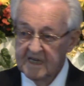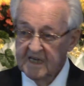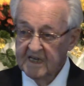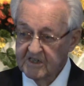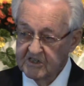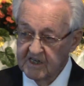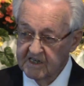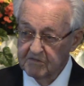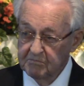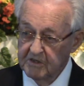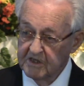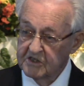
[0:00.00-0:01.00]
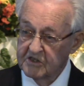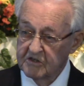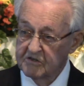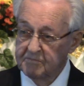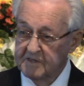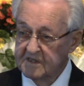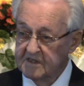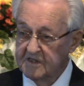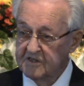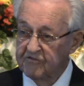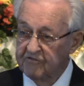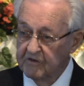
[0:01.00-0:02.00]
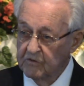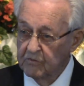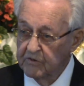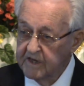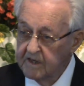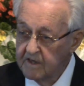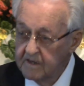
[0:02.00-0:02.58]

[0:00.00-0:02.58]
And In 6 months, their business folded.